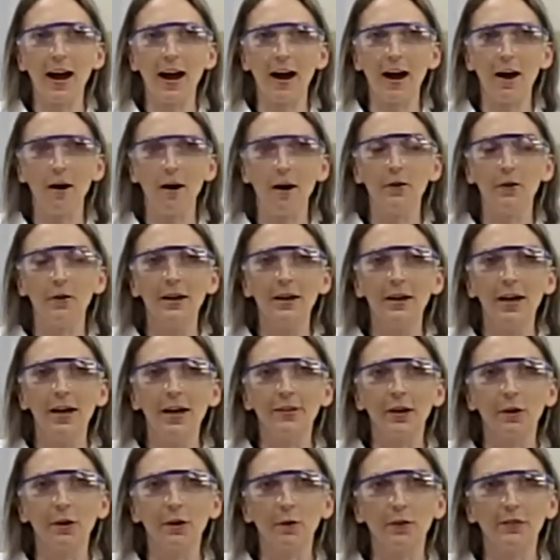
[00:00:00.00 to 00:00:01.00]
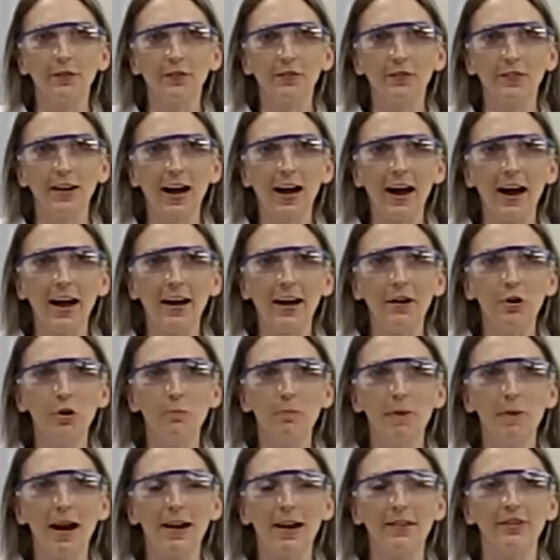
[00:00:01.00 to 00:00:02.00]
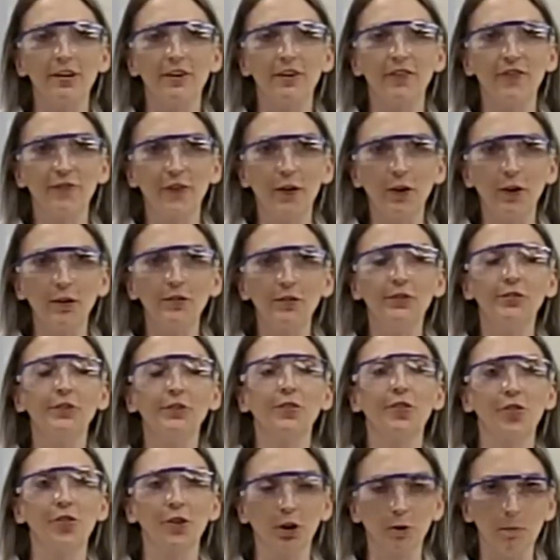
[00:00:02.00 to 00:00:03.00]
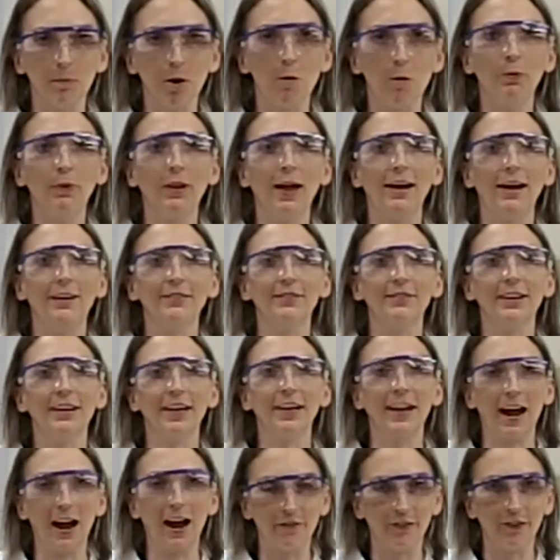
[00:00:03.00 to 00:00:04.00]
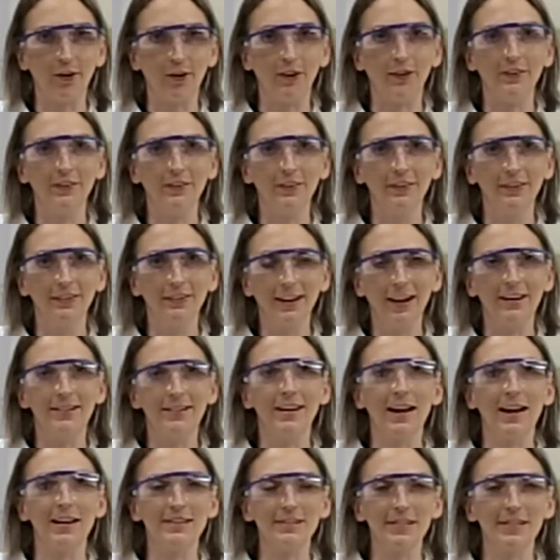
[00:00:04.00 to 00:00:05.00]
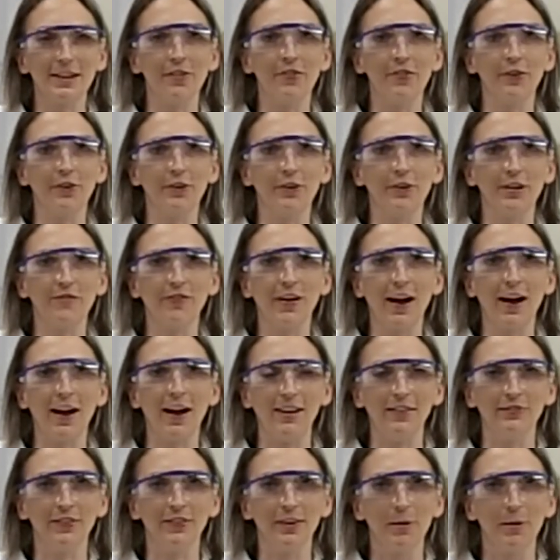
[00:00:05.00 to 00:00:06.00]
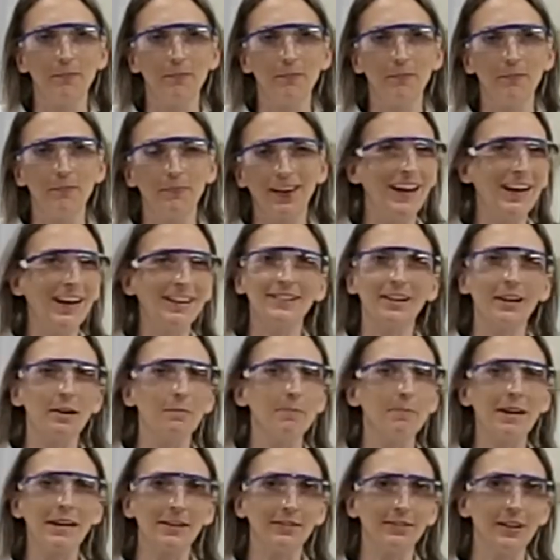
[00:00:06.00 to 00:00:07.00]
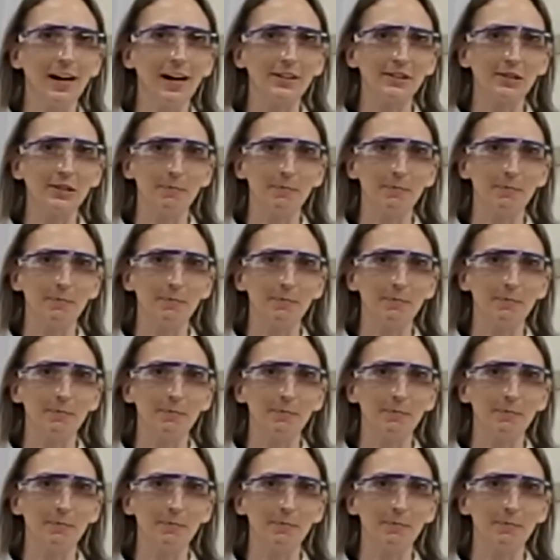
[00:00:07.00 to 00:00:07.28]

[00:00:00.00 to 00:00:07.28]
And they talked about how there was this guy who made the first thermoplastic ever in 1935.